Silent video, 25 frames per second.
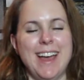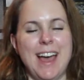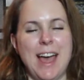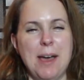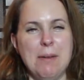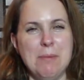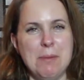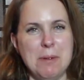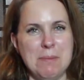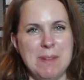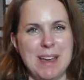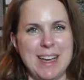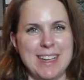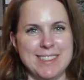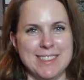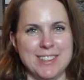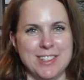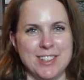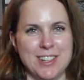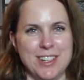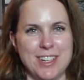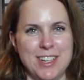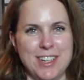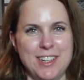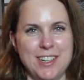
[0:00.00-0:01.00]
I'm a
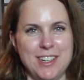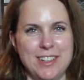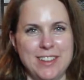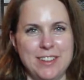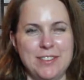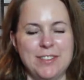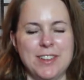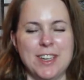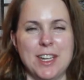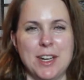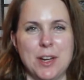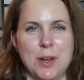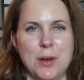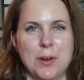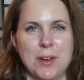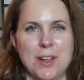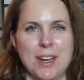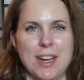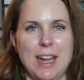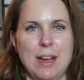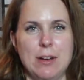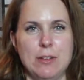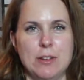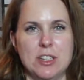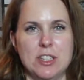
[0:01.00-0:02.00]
master knitter living in
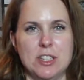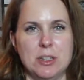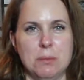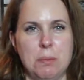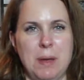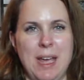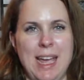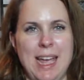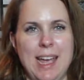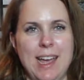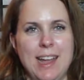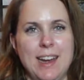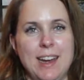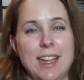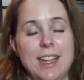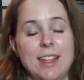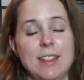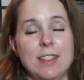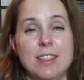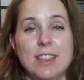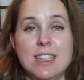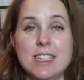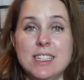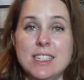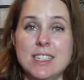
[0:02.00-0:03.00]
Okinawa, Japan,
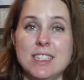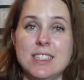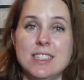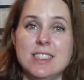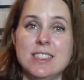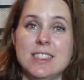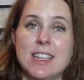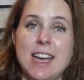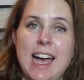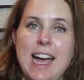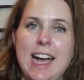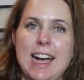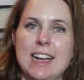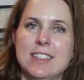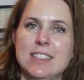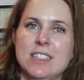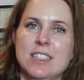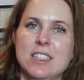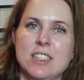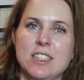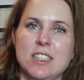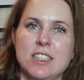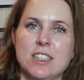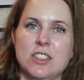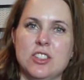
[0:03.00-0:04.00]
and this is the Hacks
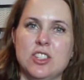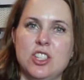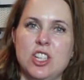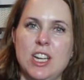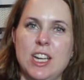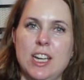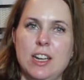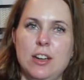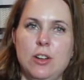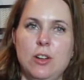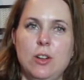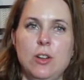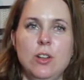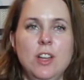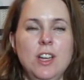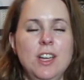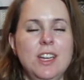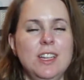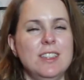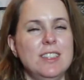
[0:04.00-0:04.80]
to Knits channel.